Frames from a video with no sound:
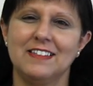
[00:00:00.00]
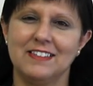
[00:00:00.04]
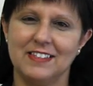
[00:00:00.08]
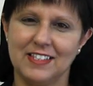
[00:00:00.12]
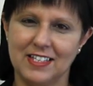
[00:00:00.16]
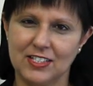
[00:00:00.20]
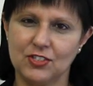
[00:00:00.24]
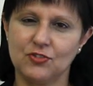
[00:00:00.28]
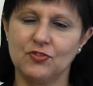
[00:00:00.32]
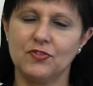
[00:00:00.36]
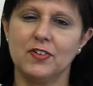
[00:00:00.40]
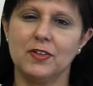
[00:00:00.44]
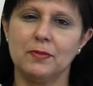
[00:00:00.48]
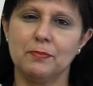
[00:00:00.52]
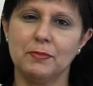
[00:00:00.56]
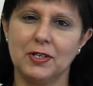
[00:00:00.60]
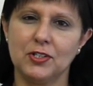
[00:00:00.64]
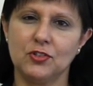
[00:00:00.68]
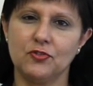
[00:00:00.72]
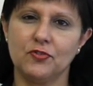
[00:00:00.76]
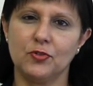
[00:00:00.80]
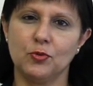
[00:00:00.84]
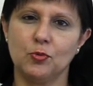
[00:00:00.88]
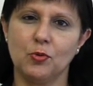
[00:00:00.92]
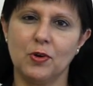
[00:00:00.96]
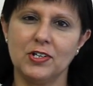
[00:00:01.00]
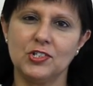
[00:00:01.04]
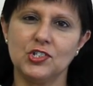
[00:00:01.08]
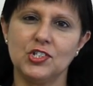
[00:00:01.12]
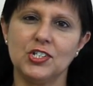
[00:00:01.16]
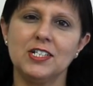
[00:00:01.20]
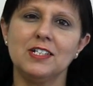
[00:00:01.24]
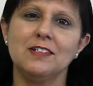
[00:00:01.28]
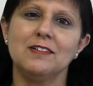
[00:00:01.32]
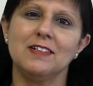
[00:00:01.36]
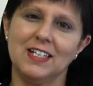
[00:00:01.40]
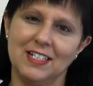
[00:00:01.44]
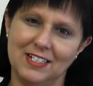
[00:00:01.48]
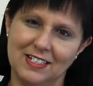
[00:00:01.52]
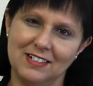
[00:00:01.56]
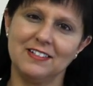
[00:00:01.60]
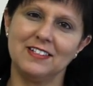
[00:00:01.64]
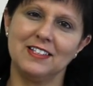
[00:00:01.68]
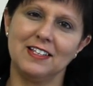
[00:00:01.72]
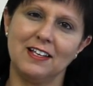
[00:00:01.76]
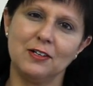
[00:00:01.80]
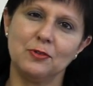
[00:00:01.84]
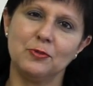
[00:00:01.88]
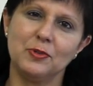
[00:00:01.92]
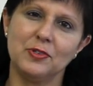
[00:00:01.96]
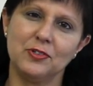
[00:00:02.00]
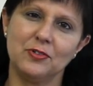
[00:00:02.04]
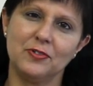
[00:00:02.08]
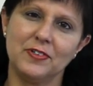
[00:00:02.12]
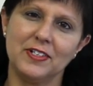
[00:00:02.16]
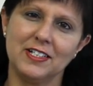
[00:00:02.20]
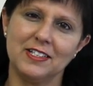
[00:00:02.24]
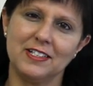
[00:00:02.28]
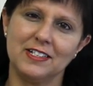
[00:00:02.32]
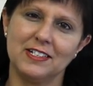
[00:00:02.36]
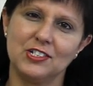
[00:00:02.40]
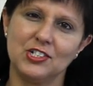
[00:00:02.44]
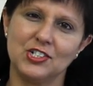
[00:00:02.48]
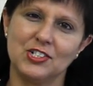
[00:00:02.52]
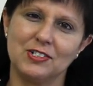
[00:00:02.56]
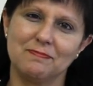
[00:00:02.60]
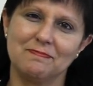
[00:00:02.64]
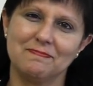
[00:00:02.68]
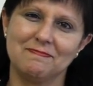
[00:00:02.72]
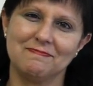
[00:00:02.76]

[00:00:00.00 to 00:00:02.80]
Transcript: Thanks very much for watching, and good luck with your English.